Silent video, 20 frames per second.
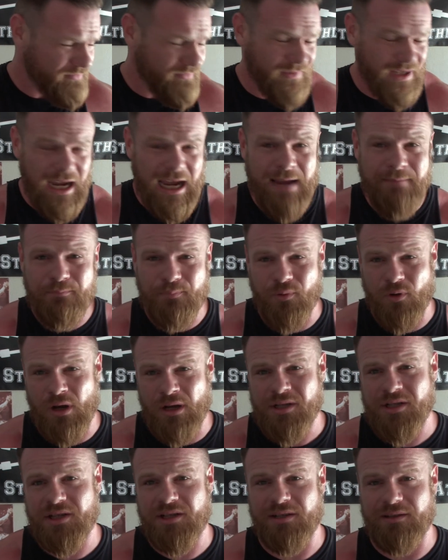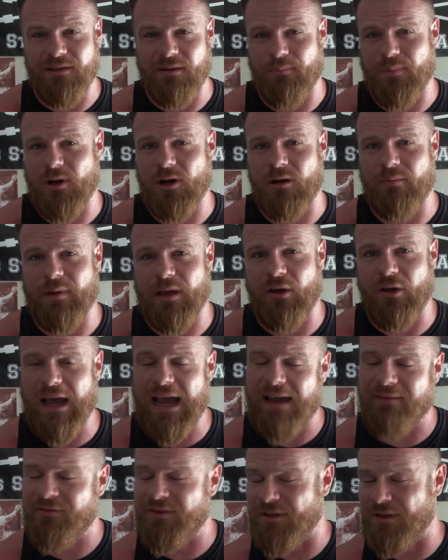I brush the barbell
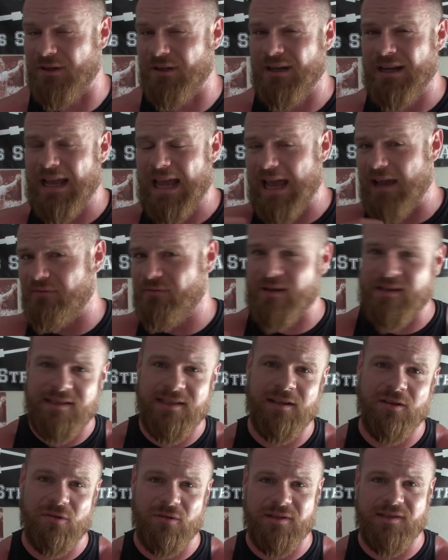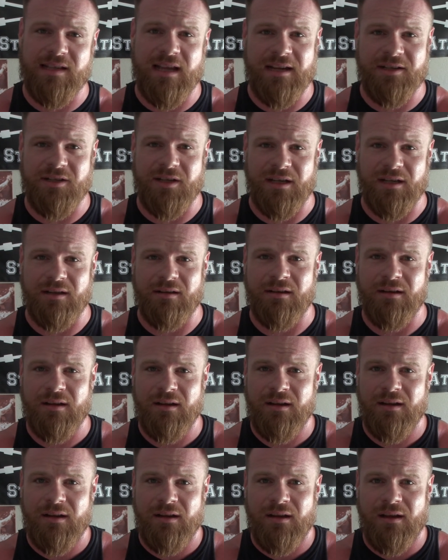after every single session
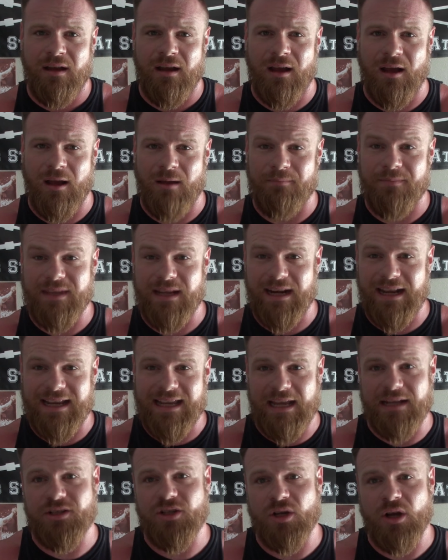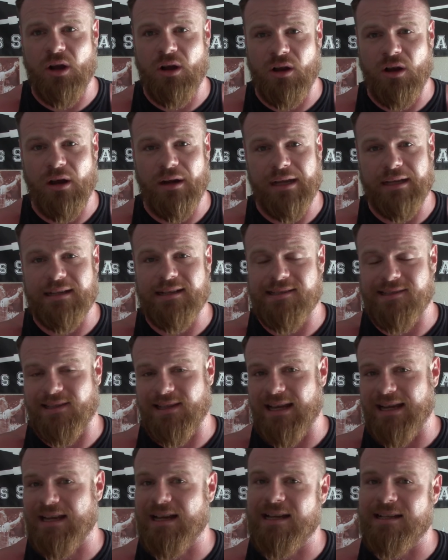that I get chalk on it, because
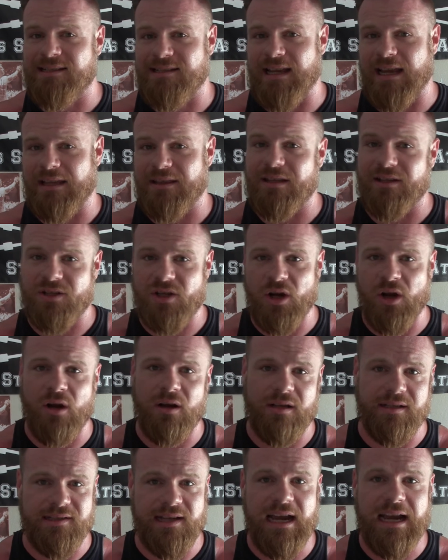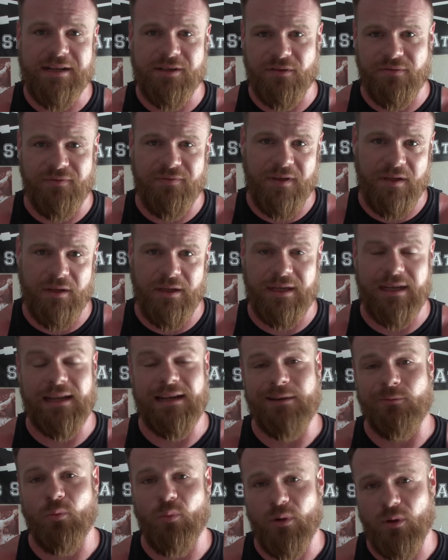like I said, the chalk is hydrophilic
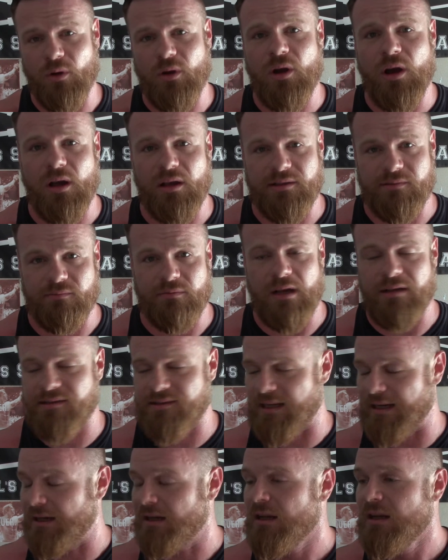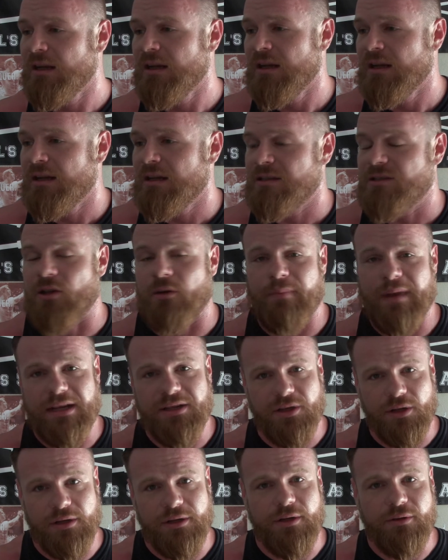and it will cause rusting. So make
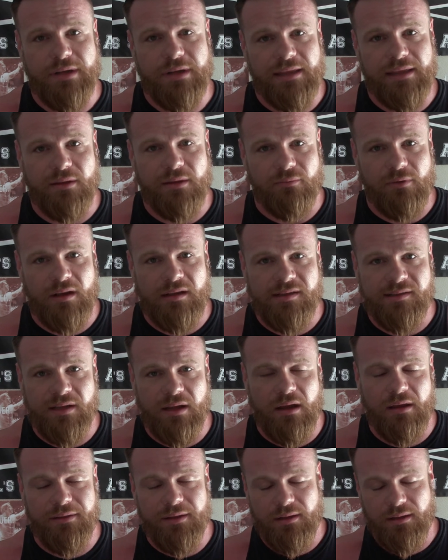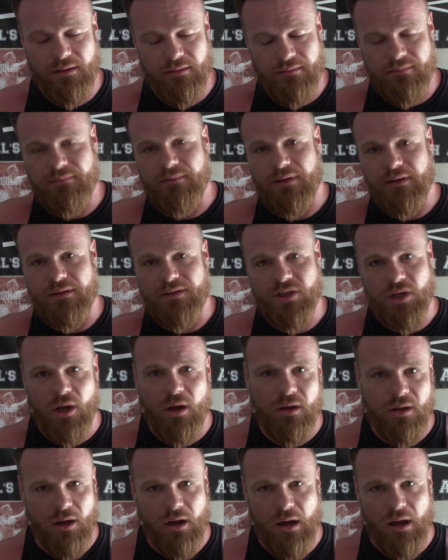sure you get the
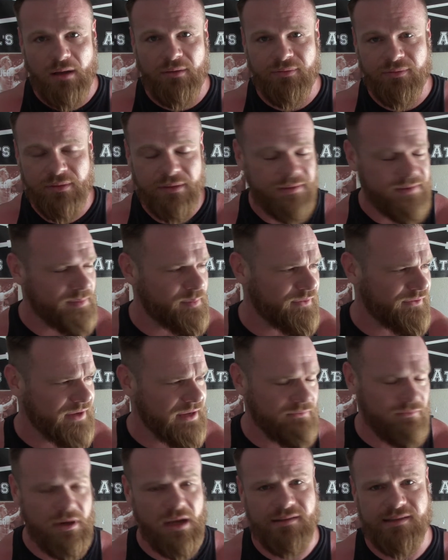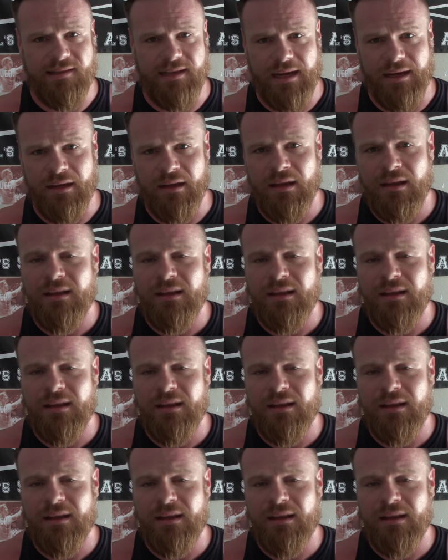chalk off to prevent rusting,